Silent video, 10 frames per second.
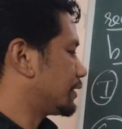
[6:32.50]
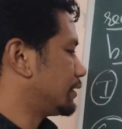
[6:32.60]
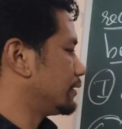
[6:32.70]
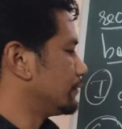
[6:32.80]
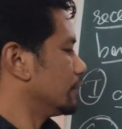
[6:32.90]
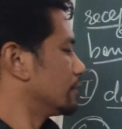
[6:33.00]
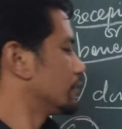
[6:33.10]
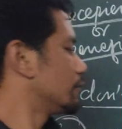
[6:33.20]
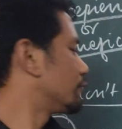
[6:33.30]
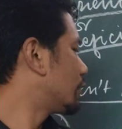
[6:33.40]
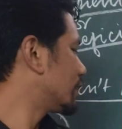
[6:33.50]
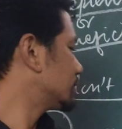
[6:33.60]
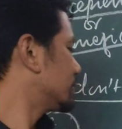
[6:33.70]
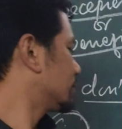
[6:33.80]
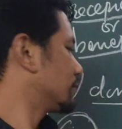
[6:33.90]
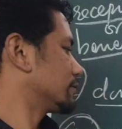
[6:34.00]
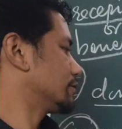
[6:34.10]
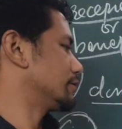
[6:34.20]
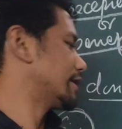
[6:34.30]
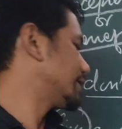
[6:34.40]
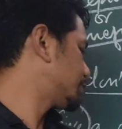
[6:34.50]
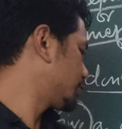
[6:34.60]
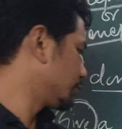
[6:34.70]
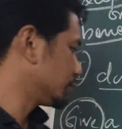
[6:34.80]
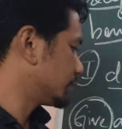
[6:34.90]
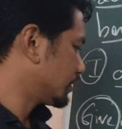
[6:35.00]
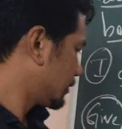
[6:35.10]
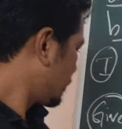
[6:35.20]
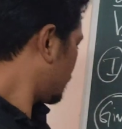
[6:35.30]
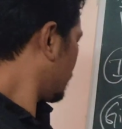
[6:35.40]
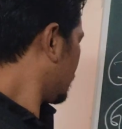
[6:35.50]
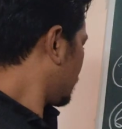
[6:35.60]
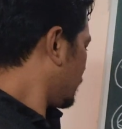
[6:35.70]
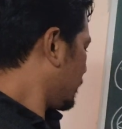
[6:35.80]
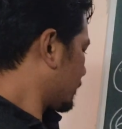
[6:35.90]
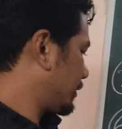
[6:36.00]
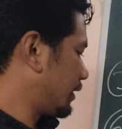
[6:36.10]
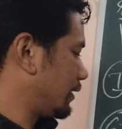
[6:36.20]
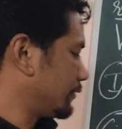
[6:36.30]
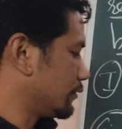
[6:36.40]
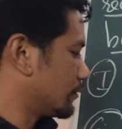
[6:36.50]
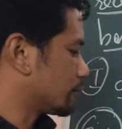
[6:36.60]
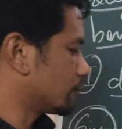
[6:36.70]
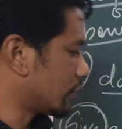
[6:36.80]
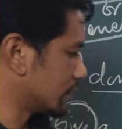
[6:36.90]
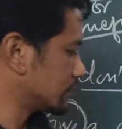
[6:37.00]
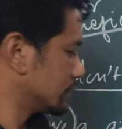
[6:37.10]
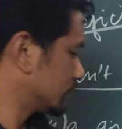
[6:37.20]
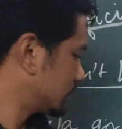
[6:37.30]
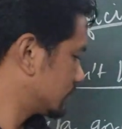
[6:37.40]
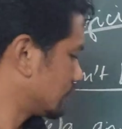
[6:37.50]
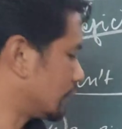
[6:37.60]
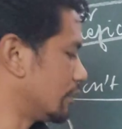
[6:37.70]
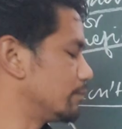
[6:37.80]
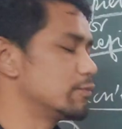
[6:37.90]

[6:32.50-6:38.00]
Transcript: give what? The right shoes. Gave what? A